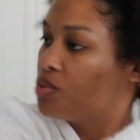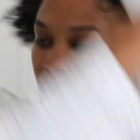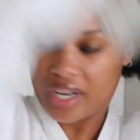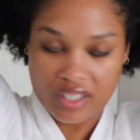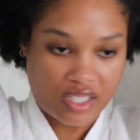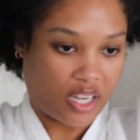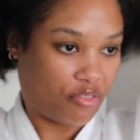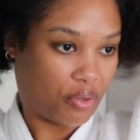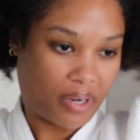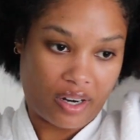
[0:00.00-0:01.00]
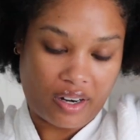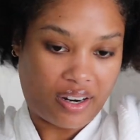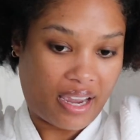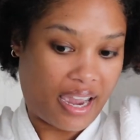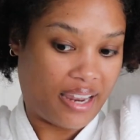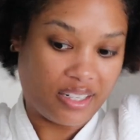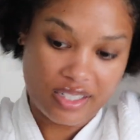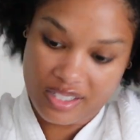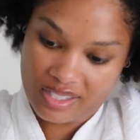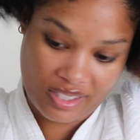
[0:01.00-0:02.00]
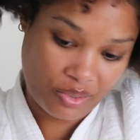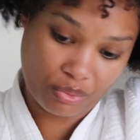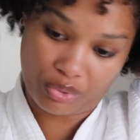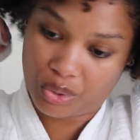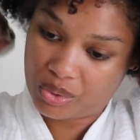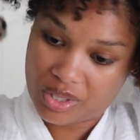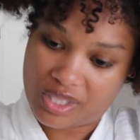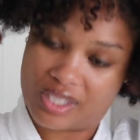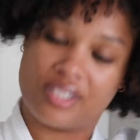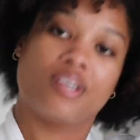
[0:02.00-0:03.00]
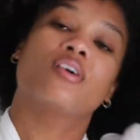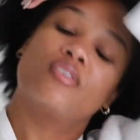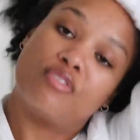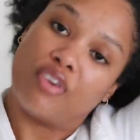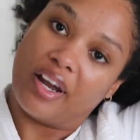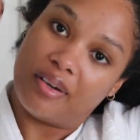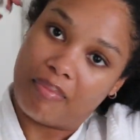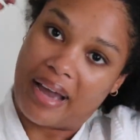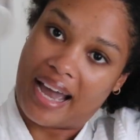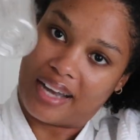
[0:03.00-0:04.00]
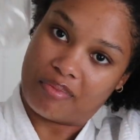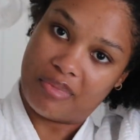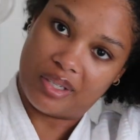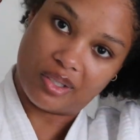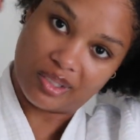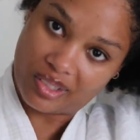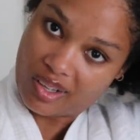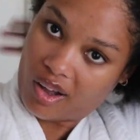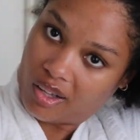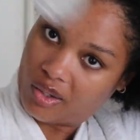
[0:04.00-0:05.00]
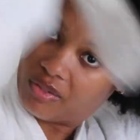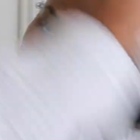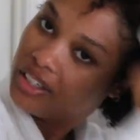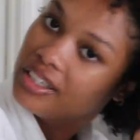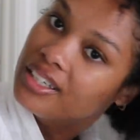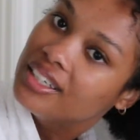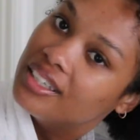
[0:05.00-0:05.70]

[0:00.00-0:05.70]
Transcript: spraying this everywhere. Ends, roots, front, back, middle, all over.